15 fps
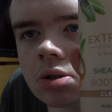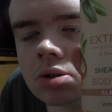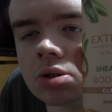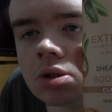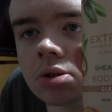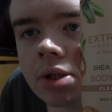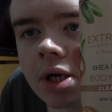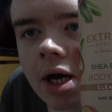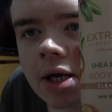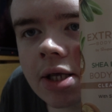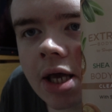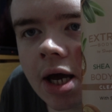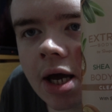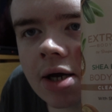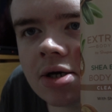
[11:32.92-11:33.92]
So there,
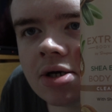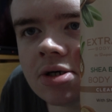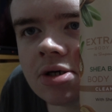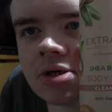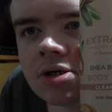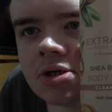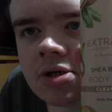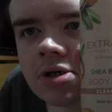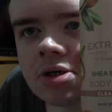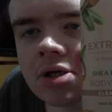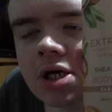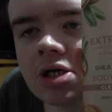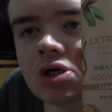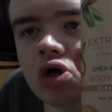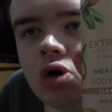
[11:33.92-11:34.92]
yeah.
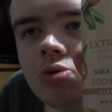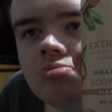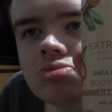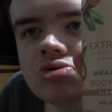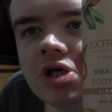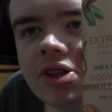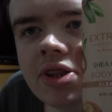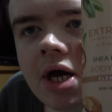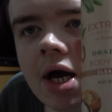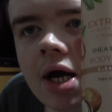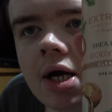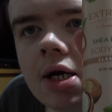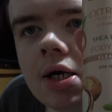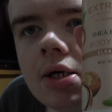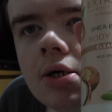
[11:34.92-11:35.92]
It comes with
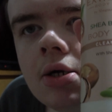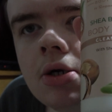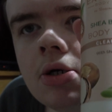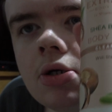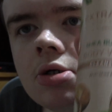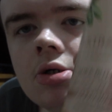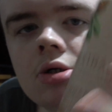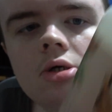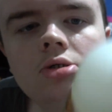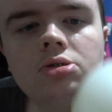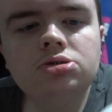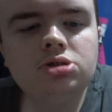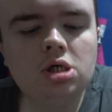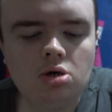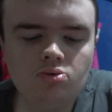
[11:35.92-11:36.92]
that.
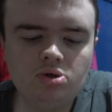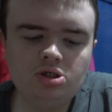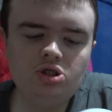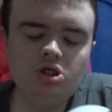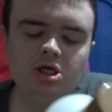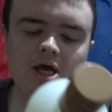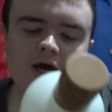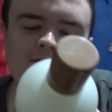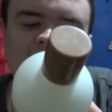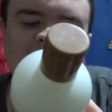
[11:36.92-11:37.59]
So, you get